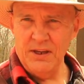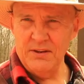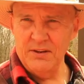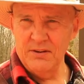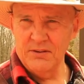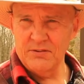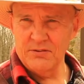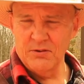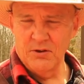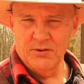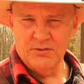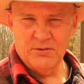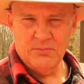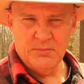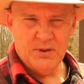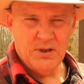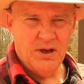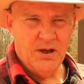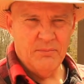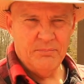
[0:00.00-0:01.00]
install
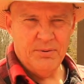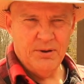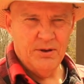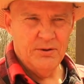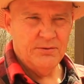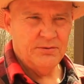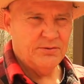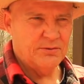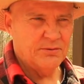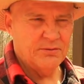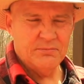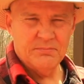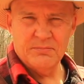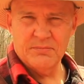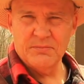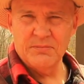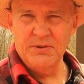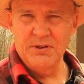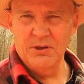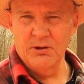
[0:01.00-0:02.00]
some compost,
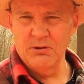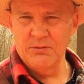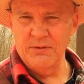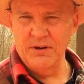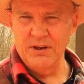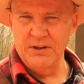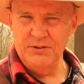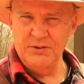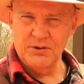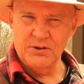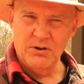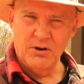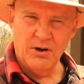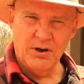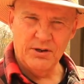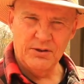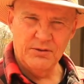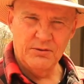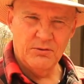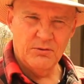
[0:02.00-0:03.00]
you know, around your
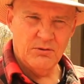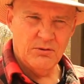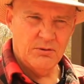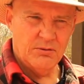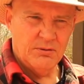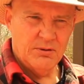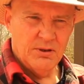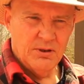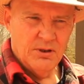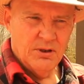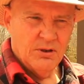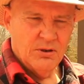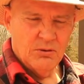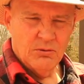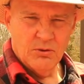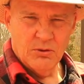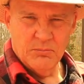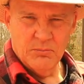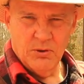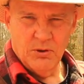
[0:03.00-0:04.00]
garden, or
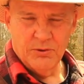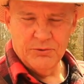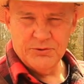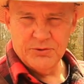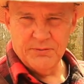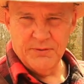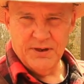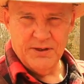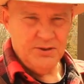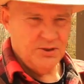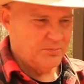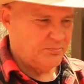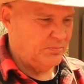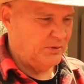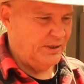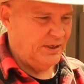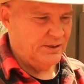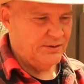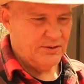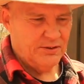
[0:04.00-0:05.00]
mulch around your
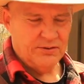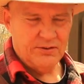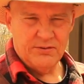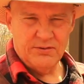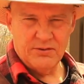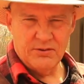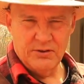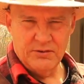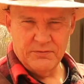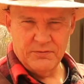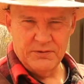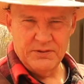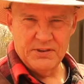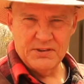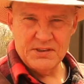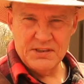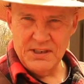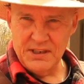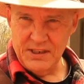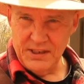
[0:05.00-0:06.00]
plants. This is good for
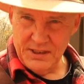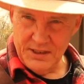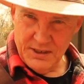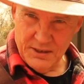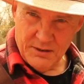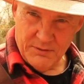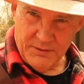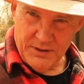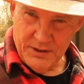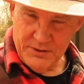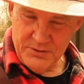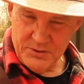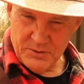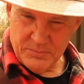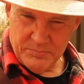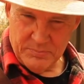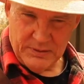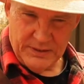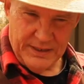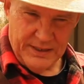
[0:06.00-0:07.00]
just getting in around
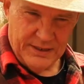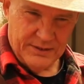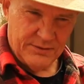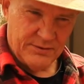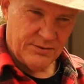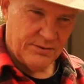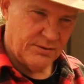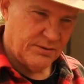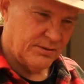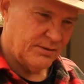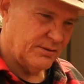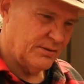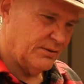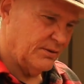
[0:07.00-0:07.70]
your plants,